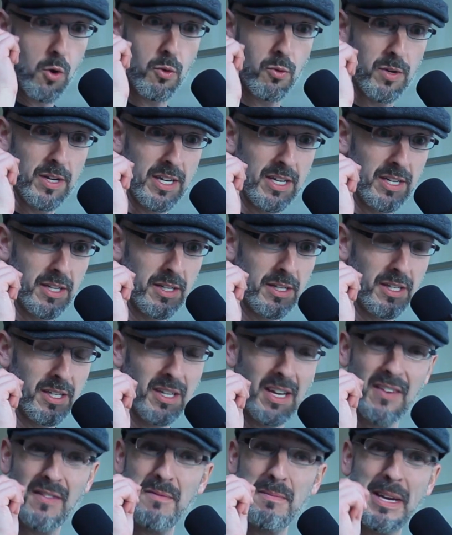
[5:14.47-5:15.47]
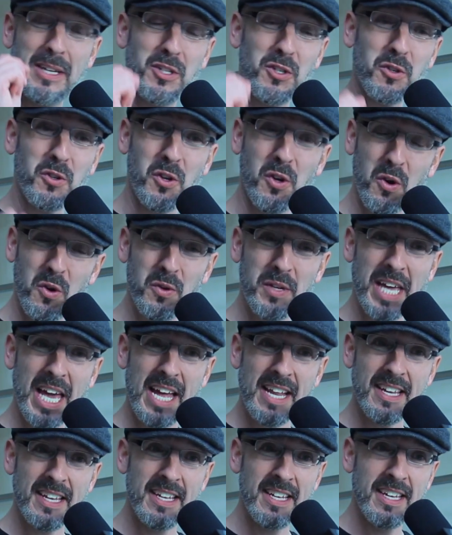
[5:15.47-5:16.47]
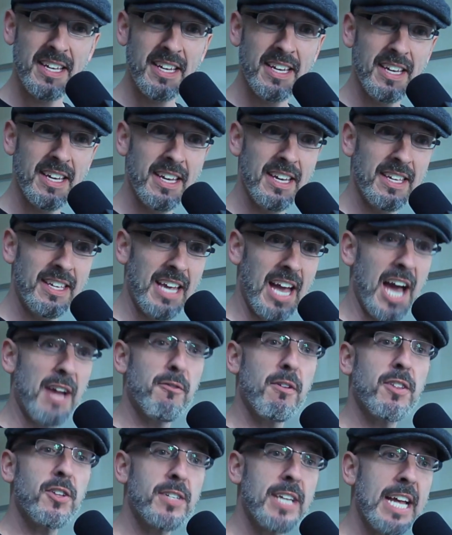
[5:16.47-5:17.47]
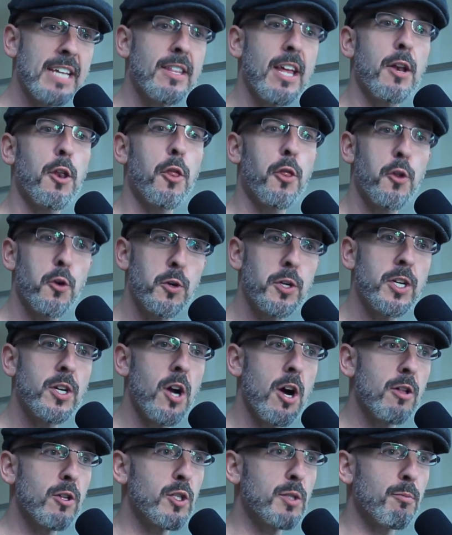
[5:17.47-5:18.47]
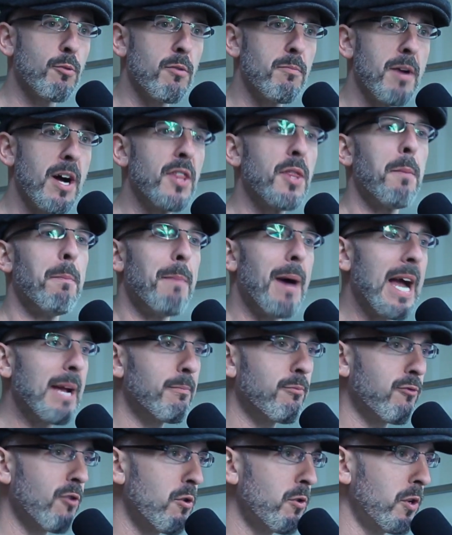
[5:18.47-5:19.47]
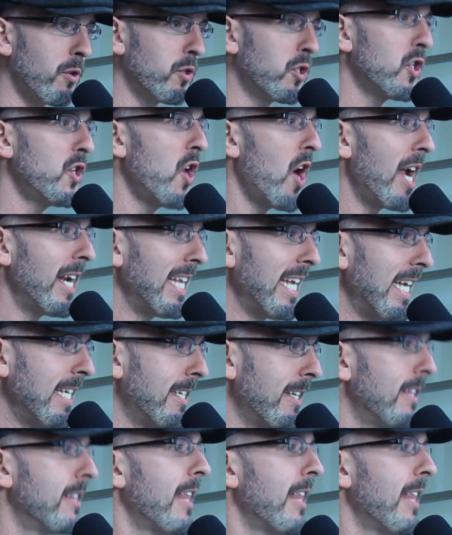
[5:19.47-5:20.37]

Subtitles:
oh, you haven't made your goal yet? Yeah, I'd rather take that $30 per month, buy produce, not eat